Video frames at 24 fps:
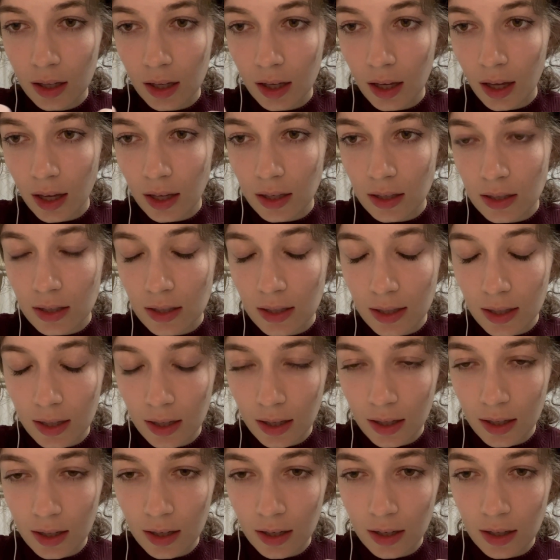yes,
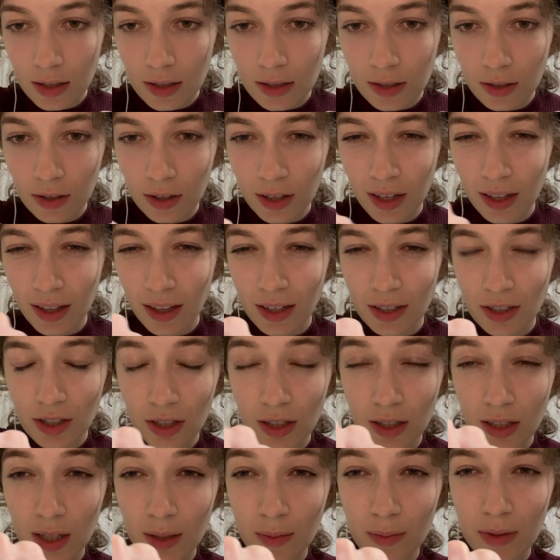the
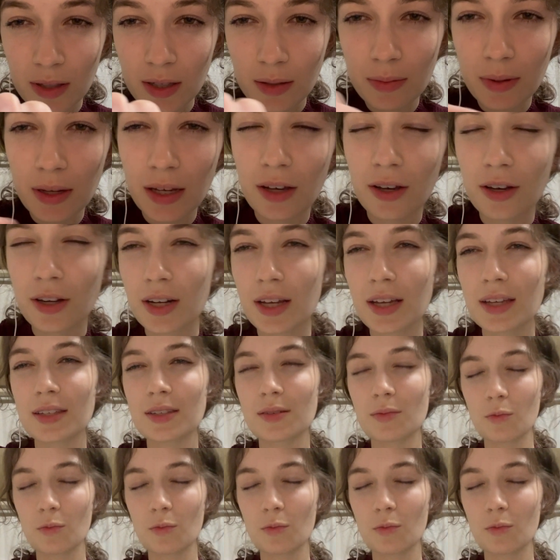circulation seems to be good as